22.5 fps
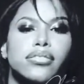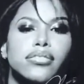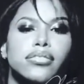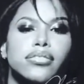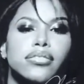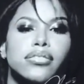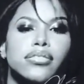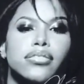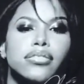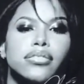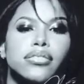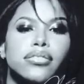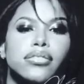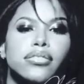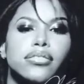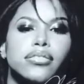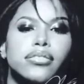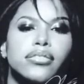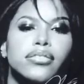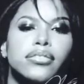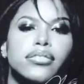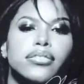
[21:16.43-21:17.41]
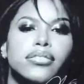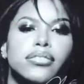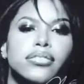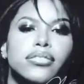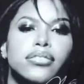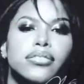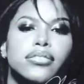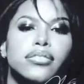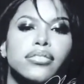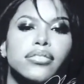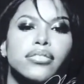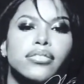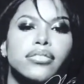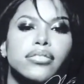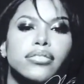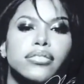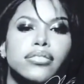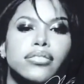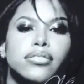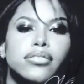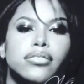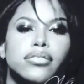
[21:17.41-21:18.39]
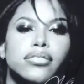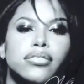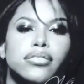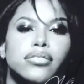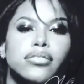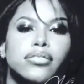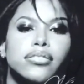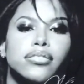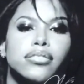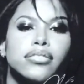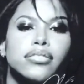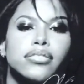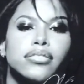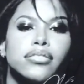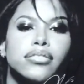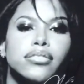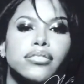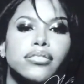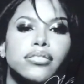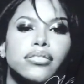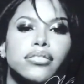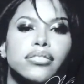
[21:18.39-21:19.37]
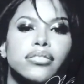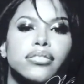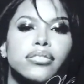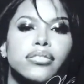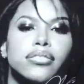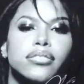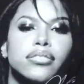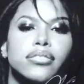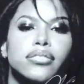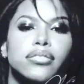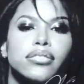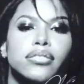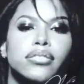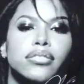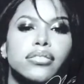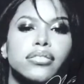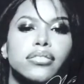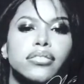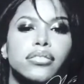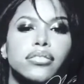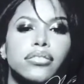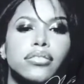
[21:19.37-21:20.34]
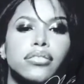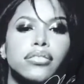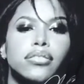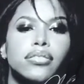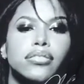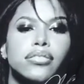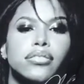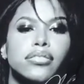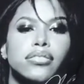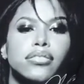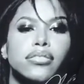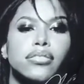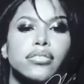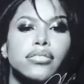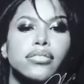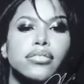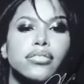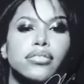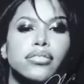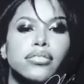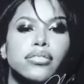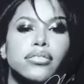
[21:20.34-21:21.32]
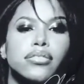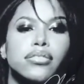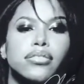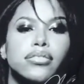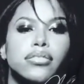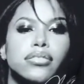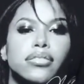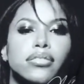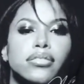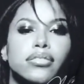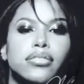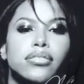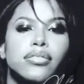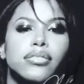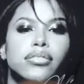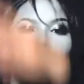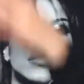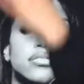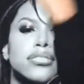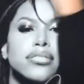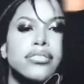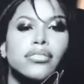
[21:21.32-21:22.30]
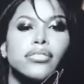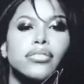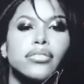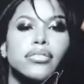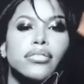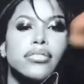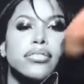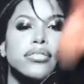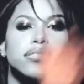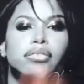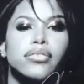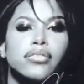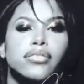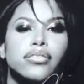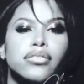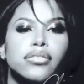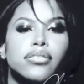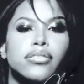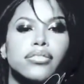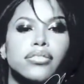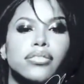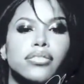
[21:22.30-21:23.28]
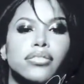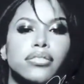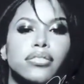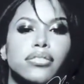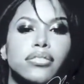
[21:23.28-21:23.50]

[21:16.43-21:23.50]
The person shown says nothing.